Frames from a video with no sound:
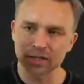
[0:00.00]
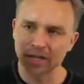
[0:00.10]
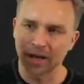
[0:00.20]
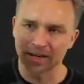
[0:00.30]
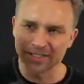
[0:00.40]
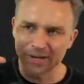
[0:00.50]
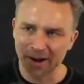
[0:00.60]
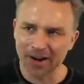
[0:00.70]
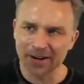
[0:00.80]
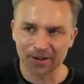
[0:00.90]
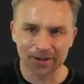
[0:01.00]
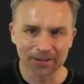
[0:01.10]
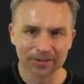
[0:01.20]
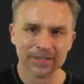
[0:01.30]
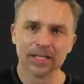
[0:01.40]
got a dongle,
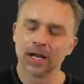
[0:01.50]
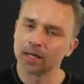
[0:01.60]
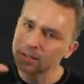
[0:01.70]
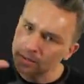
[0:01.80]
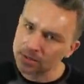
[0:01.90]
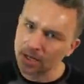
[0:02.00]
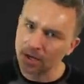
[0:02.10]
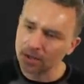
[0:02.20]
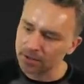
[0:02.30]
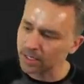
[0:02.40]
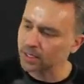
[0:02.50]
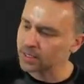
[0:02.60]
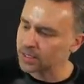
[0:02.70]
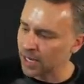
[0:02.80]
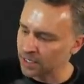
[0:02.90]
a little dongle that
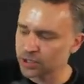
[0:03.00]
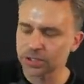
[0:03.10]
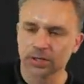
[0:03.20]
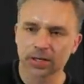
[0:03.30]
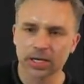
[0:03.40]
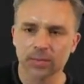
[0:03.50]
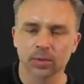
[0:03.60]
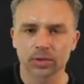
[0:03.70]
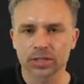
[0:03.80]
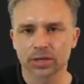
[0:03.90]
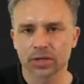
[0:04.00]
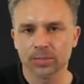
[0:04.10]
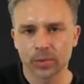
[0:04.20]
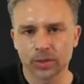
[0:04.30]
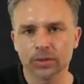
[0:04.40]
attached to your keyboard to your
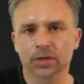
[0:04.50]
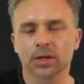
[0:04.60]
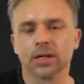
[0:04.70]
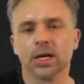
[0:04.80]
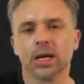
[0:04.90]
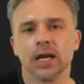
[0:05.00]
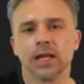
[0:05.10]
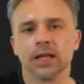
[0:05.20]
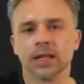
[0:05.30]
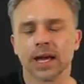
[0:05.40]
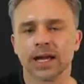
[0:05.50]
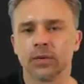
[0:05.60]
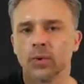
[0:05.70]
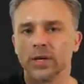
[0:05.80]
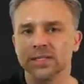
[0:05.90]
computer that
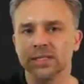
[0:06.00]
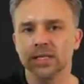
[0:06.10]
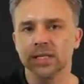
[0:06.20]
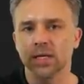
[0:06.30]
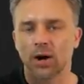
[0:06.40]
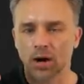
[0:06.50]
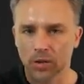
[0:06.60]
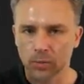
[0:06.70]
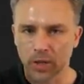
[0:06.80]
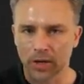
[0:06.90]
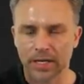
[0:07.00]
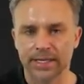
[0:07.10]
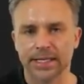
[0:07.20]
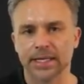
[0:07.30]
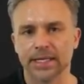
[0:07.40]
was the hardware
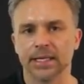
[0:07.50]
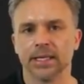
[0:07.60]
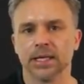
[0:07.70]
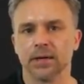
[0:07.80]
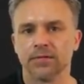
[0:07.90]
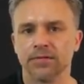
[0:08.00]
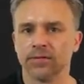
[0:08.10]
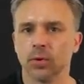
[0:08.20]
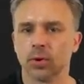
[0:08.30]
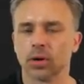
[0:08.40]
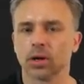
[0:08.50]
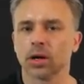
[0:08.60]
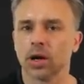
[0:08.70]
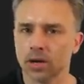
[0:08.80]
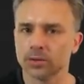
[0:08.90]
key for
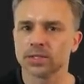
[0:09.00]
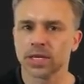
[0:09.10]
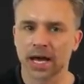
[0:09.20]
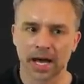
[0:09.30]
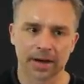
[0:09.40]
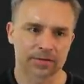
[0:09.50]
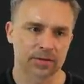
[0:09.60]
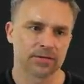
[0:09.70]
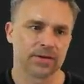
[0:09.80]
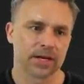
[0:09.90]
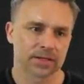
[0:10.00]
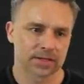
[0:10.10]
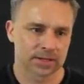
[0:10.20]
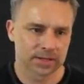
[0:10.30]
COSA After Effects.